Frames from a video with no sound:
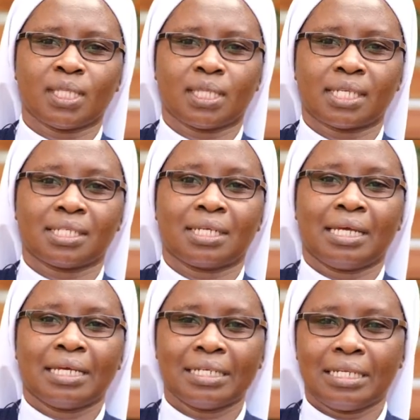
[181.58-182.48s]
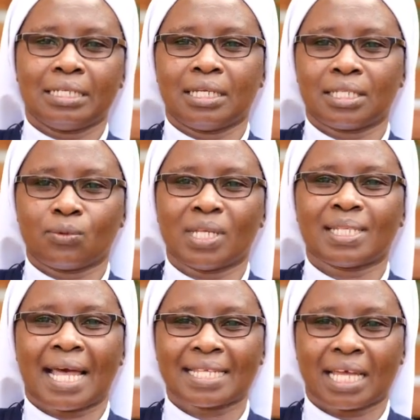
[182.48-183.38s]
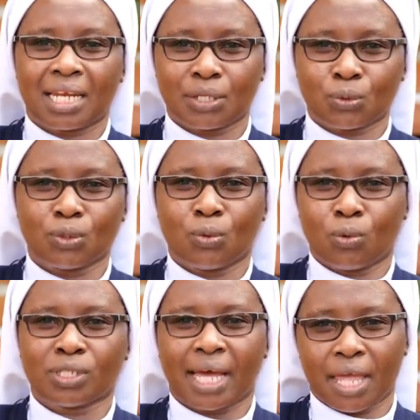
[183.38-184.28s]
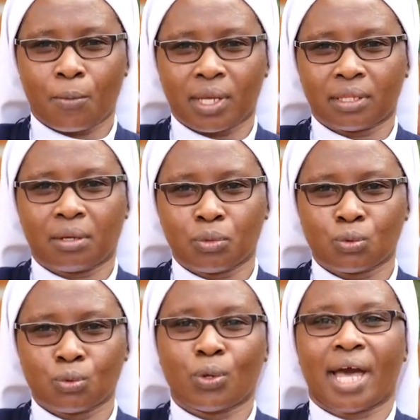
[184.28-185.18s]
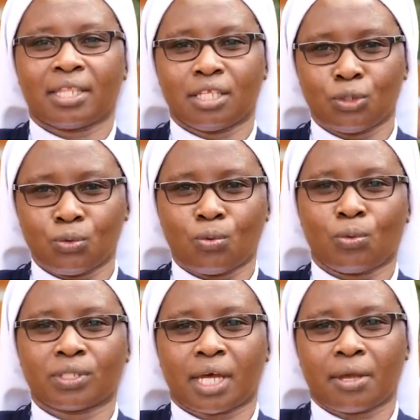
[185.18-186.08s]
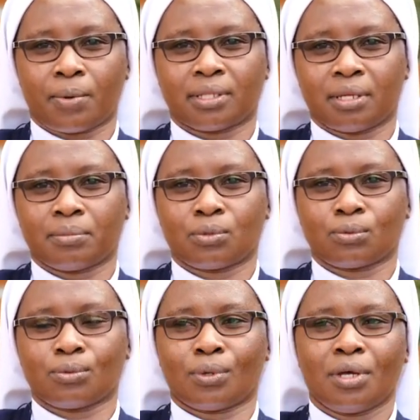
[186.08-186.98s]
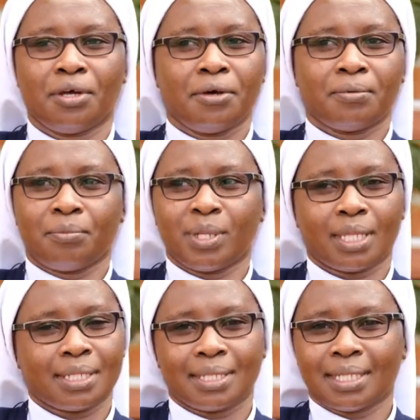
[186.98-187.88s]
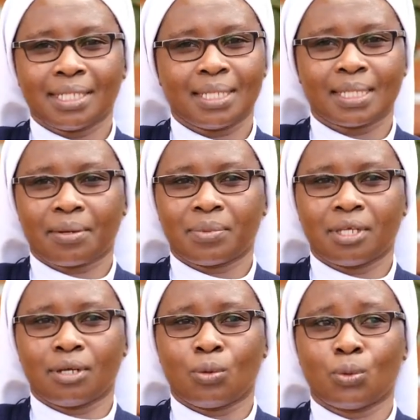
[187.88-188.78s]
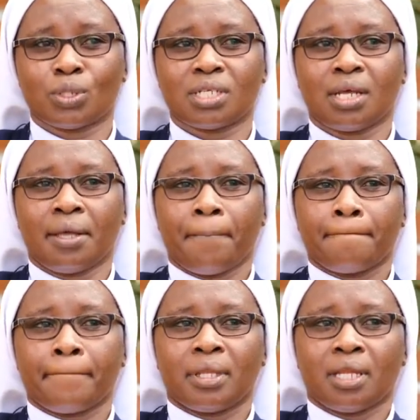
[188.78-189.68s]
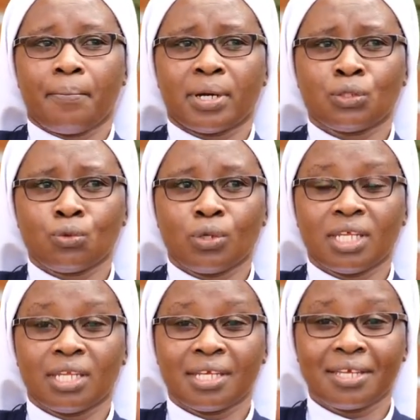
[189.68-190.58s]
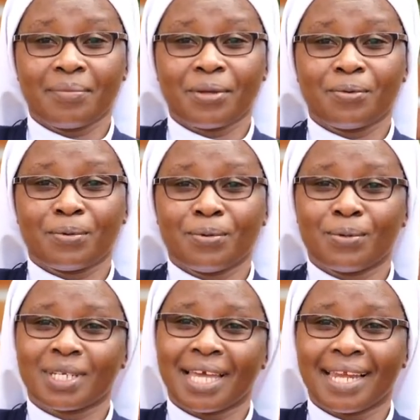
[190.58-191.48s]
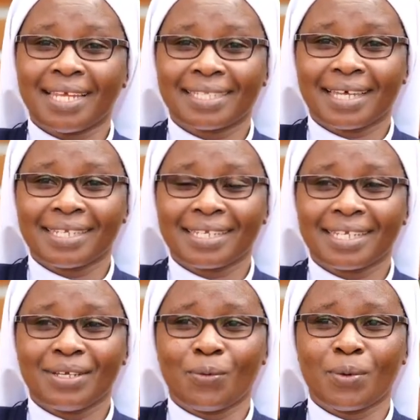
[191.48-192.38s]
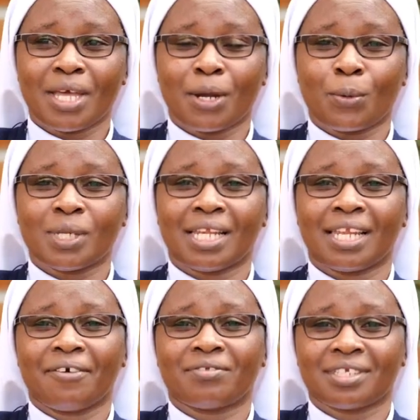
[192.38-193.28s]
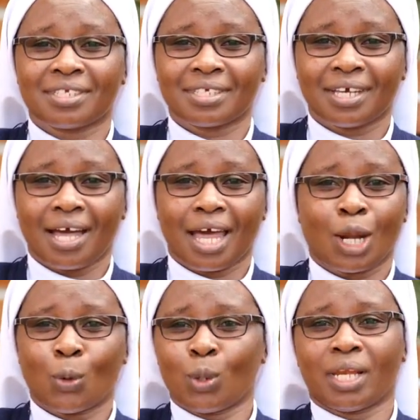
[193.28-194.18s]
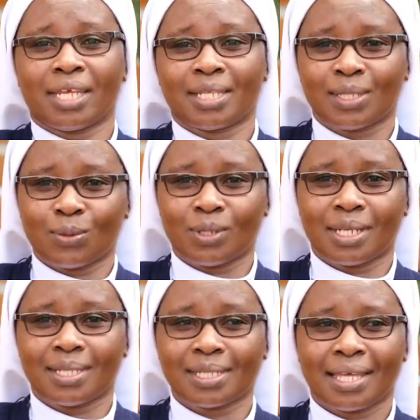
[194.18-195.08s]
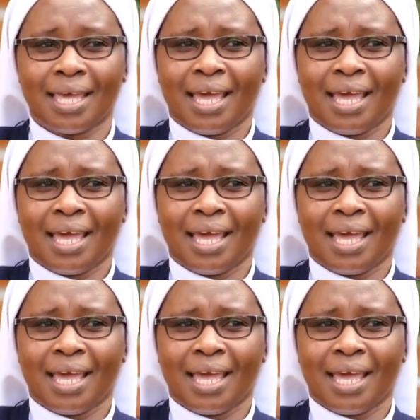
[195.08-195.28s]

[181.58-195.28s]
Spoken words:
see that really the students has understood what I want them to do, and they do what I want them to do. For me, that is something good. Number two, in Hekima, you realize that we are not left alone like students.